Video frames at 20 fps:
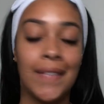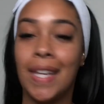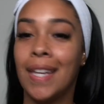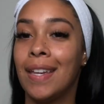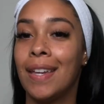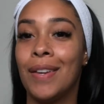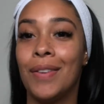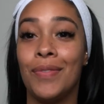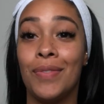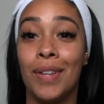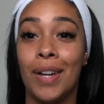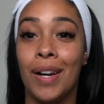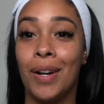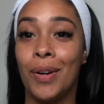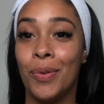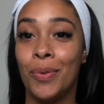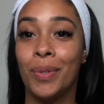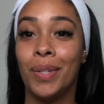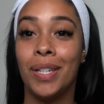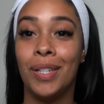If y'all
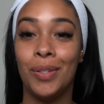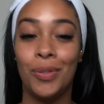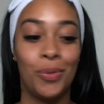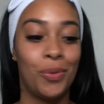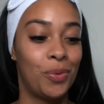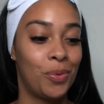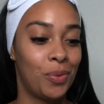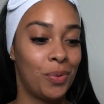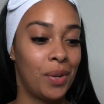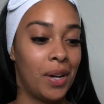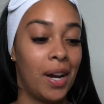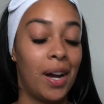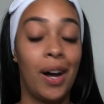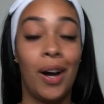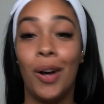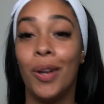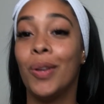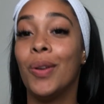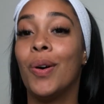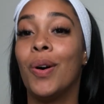only knew how
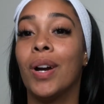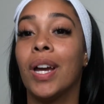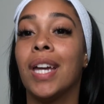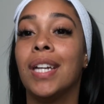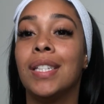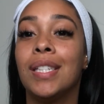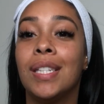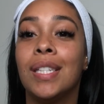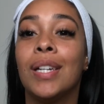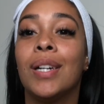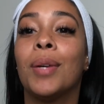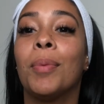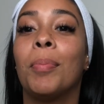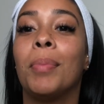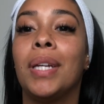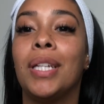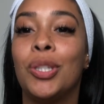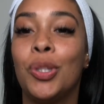long it took me